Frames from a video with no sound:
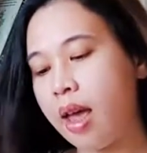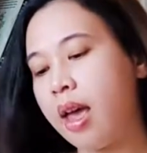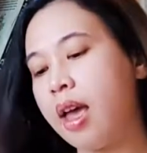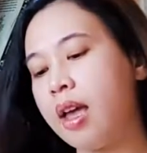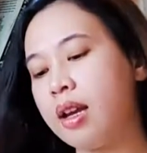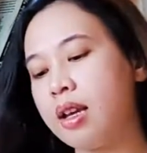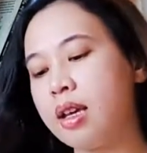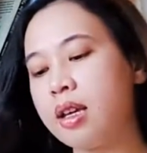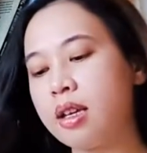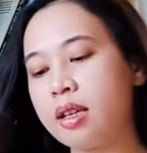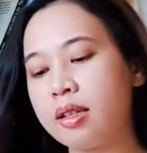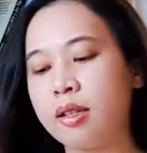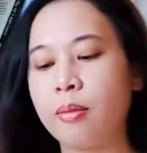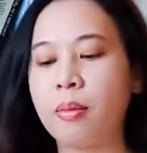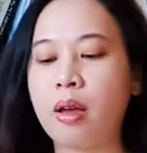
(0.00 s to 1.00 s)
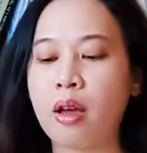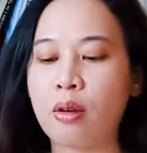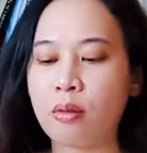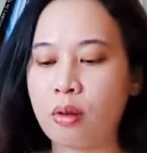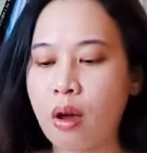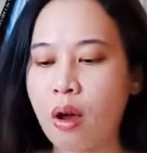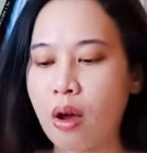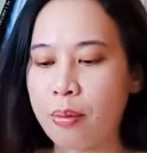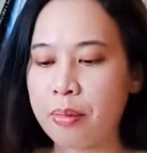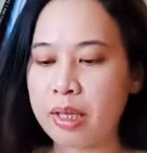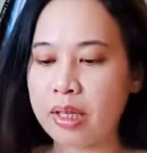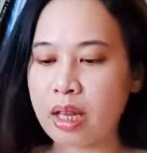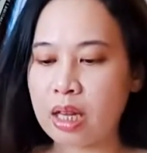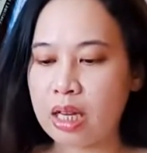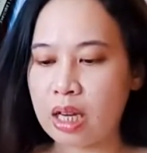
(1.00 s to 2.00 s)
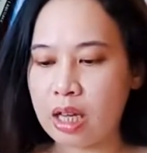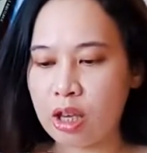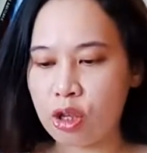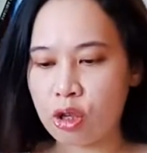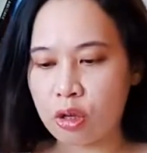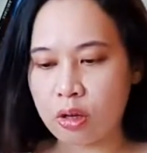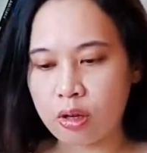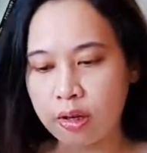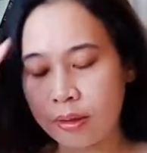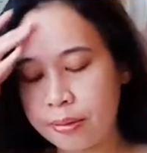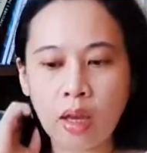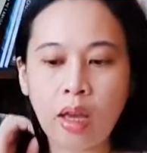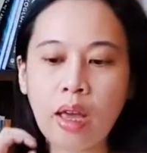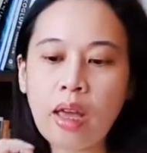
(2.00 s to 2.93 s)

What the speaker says: and it is about hobbies and leisure,